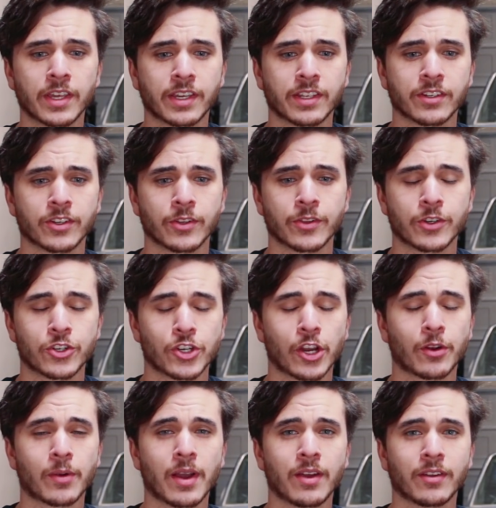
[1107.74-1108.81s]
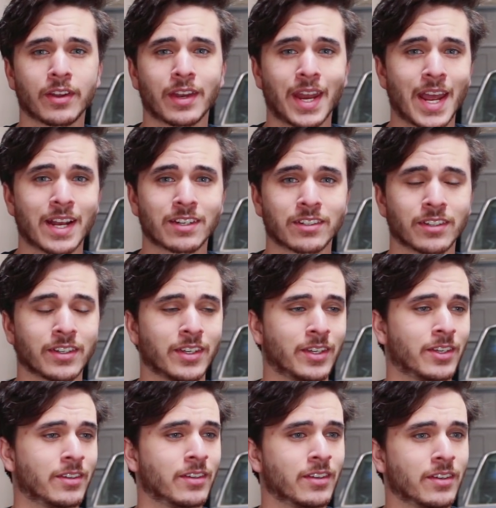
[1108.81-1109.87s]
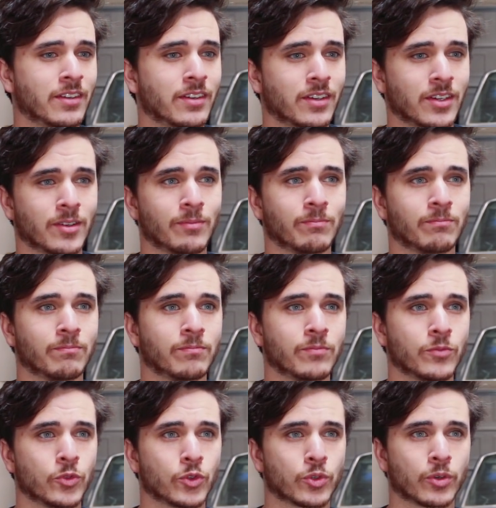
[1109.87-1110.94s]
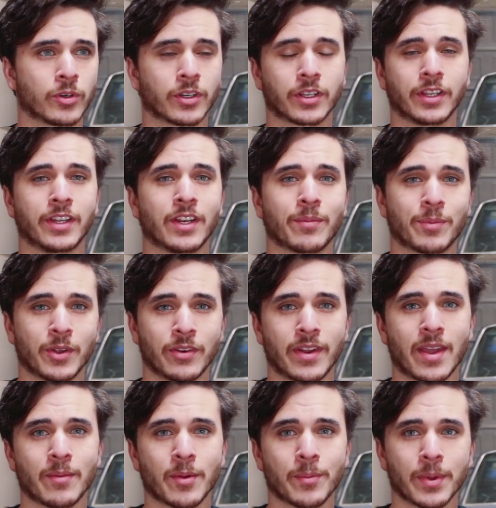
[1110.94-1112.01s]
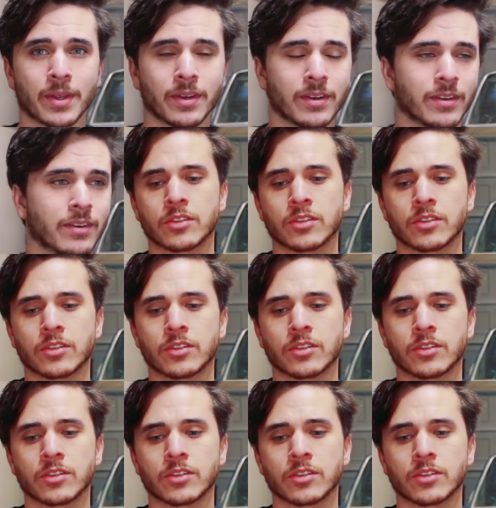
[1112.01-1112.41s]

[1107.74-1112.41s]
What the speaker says: they can turn their shit around and actually sort of clean up their name a bit.